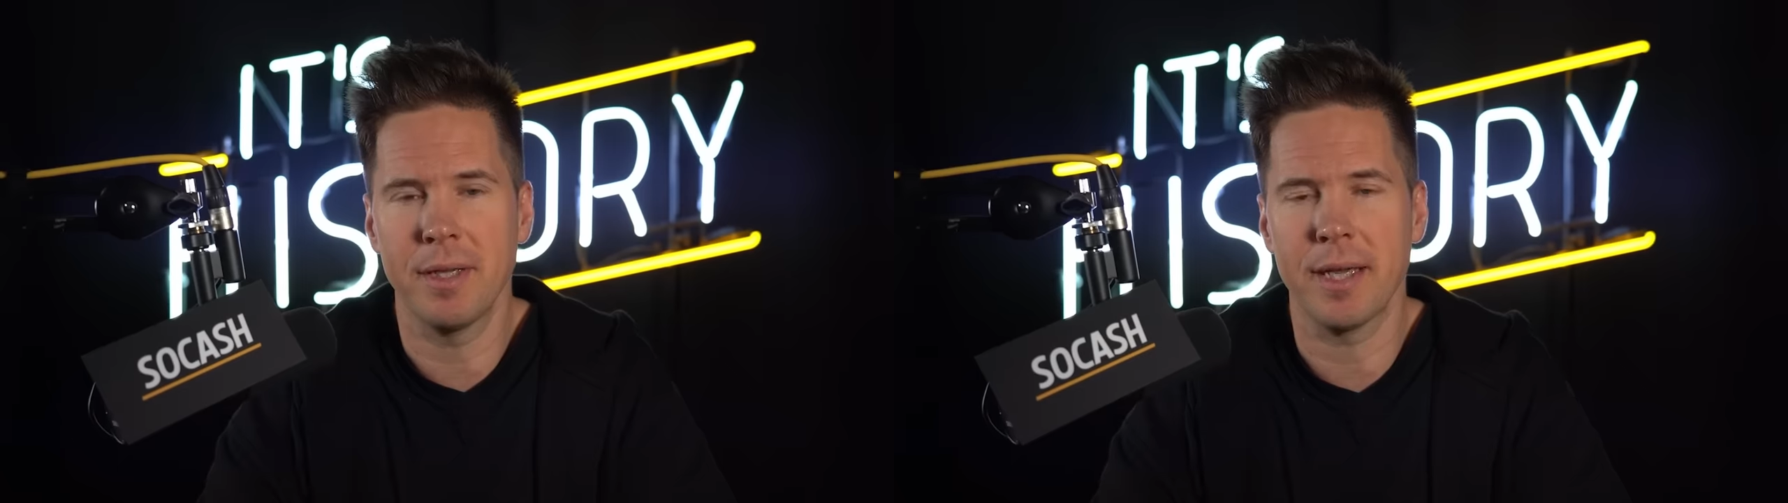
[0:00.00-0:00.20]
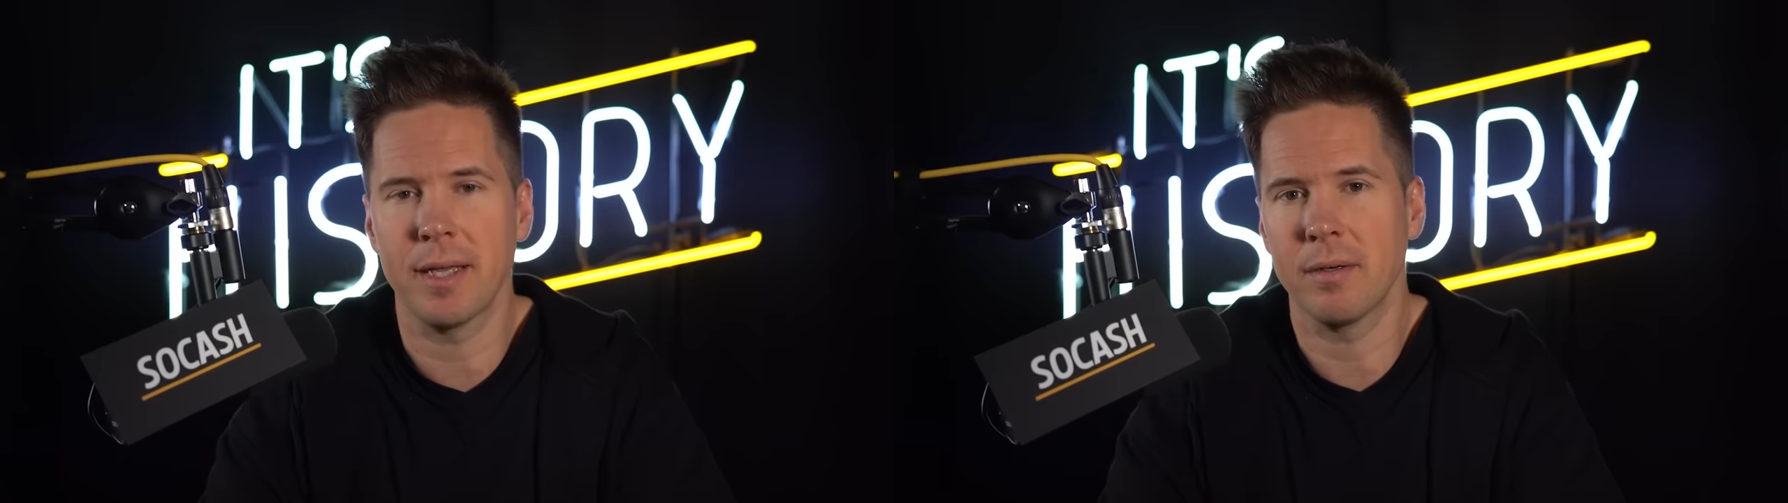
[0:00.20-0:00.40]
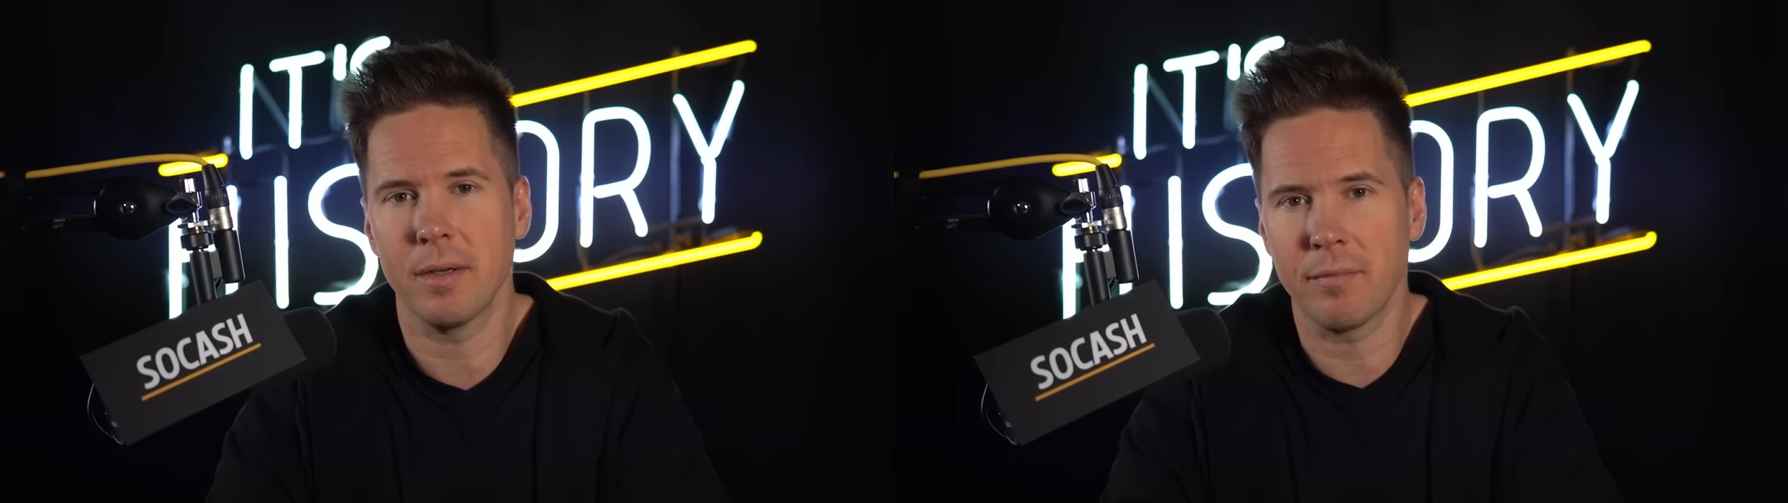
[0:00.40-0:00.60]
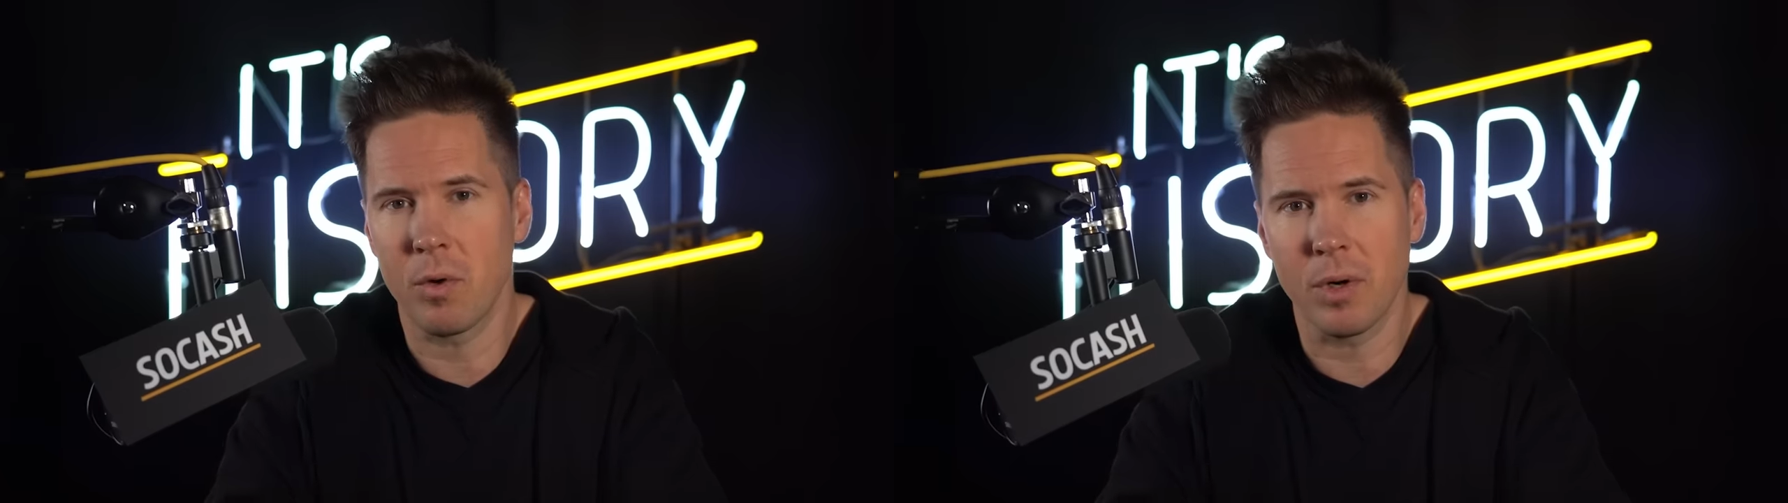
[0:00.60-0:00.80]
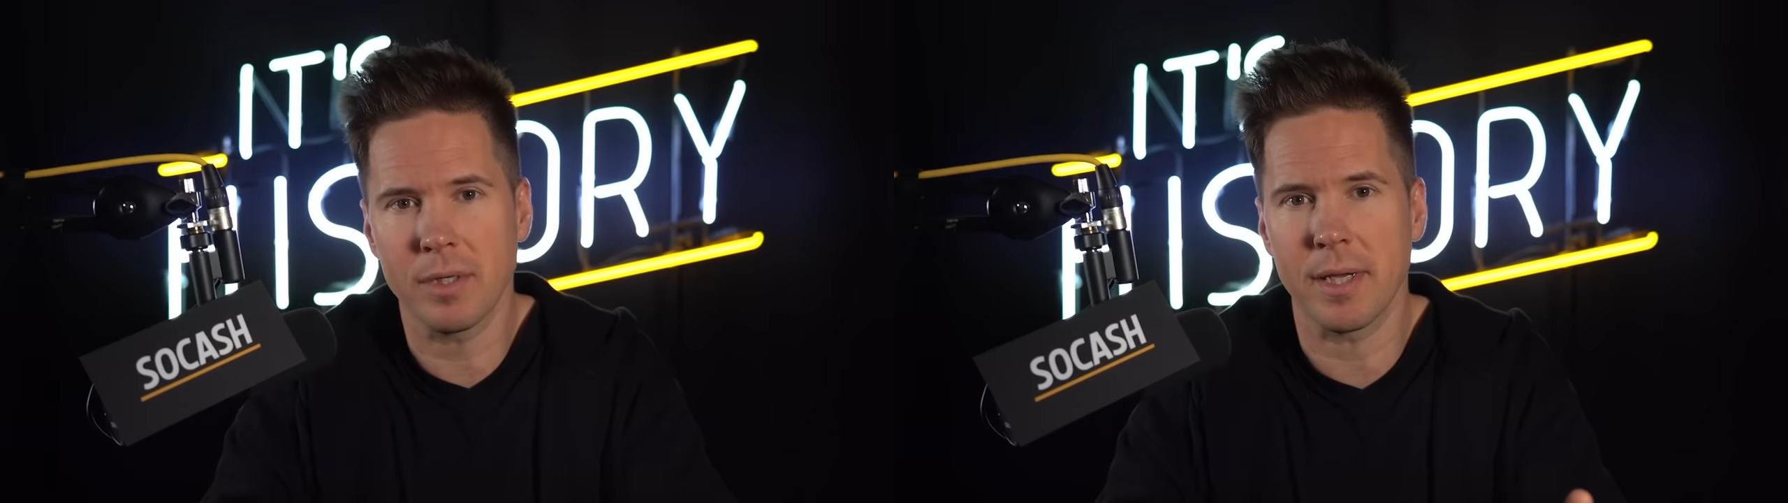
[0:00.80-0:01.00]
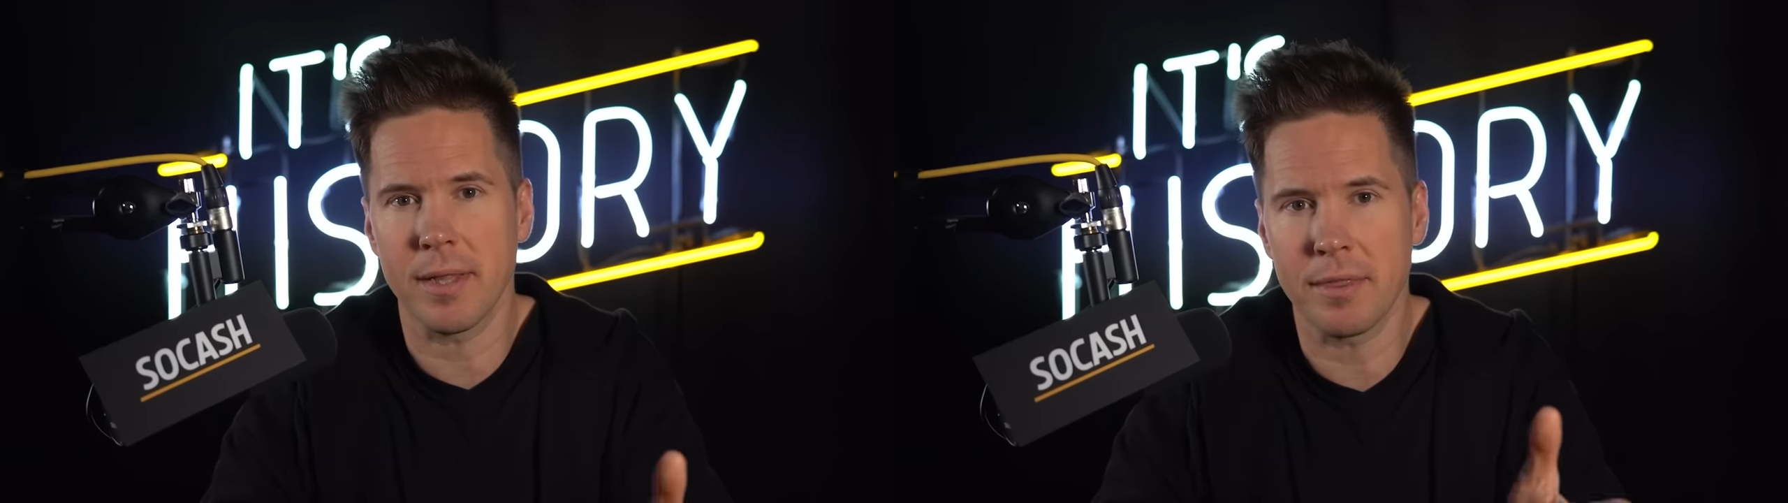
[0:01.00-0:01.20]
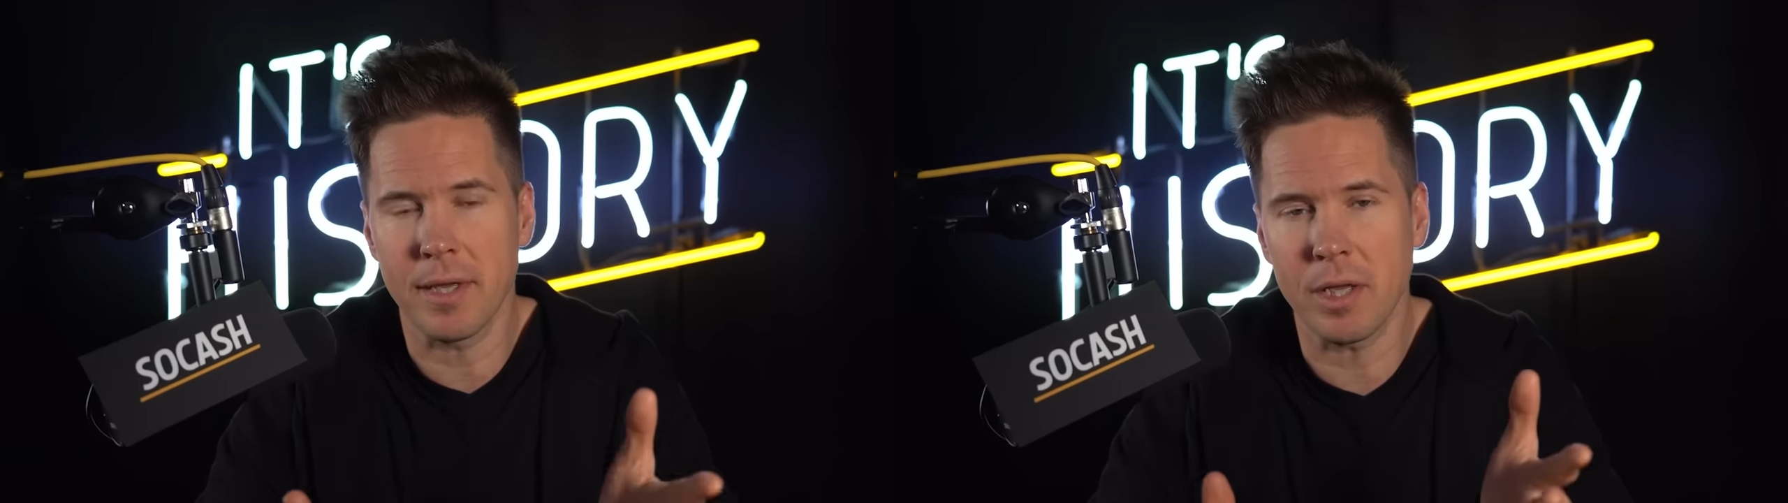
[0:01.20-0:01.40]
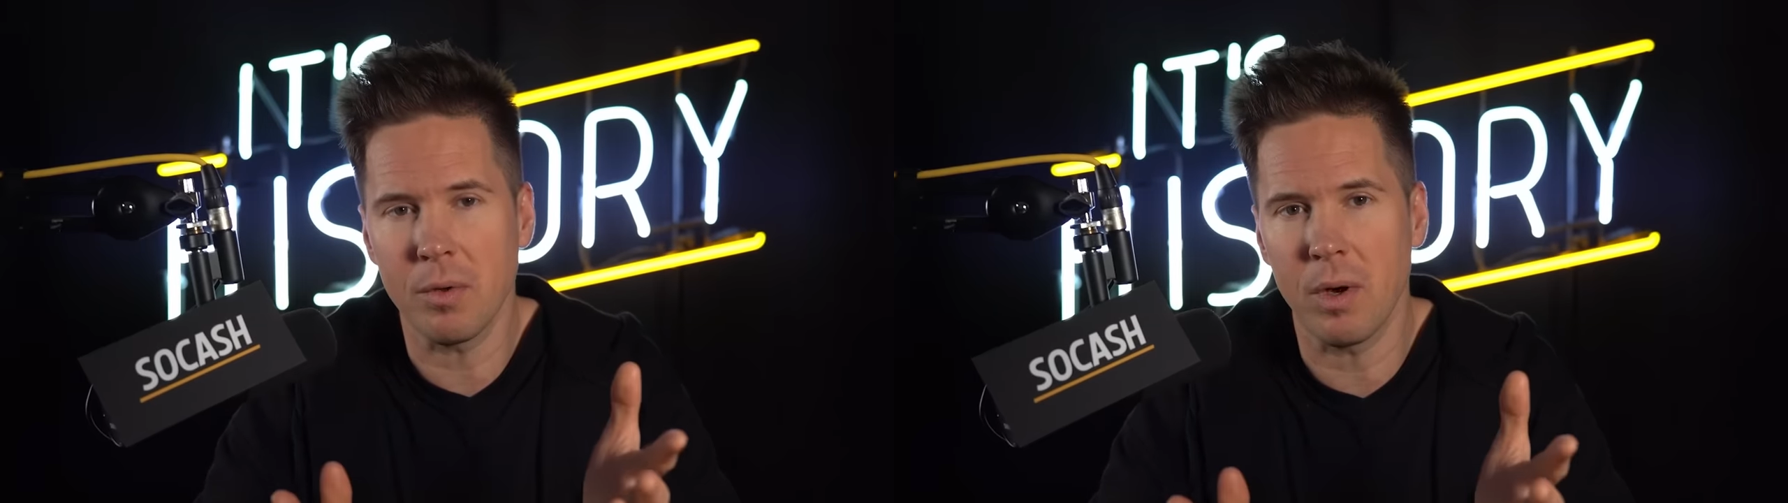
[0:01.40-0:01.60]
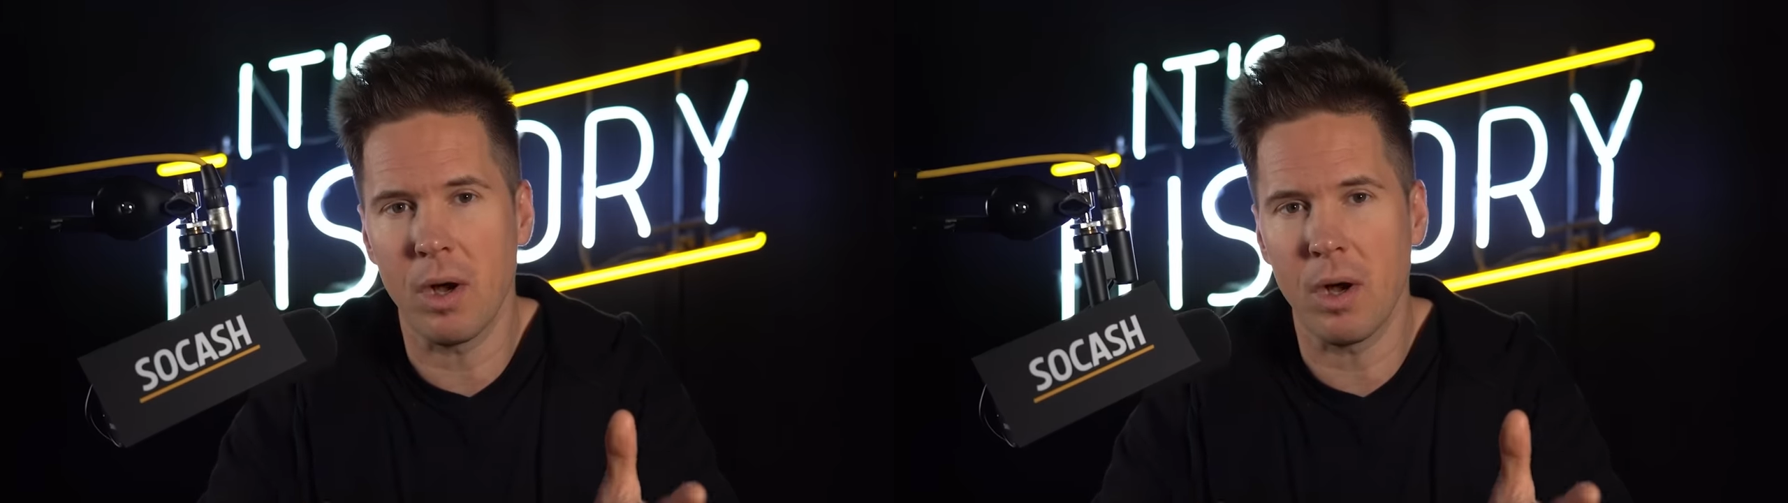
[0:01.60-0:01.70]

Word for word: and of course, I thank you